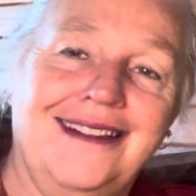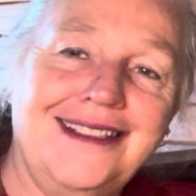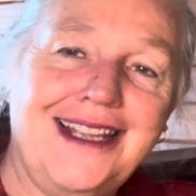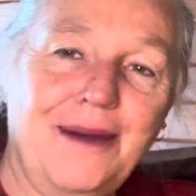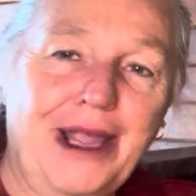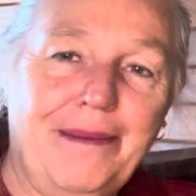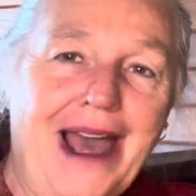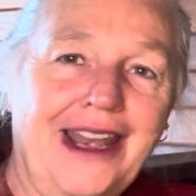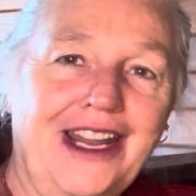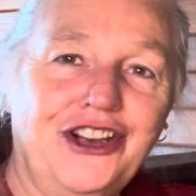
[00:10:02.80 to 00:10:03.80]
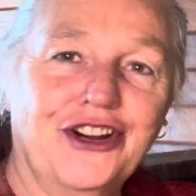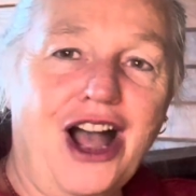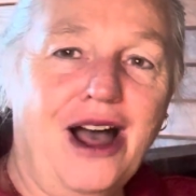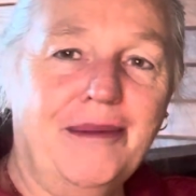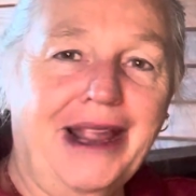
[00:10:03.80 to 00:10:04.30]
Tell me about it in your
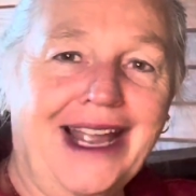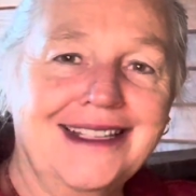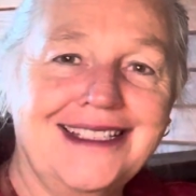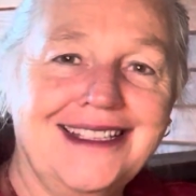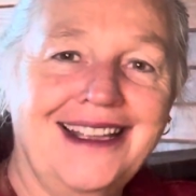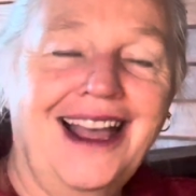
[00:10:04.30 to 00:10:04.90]
comments.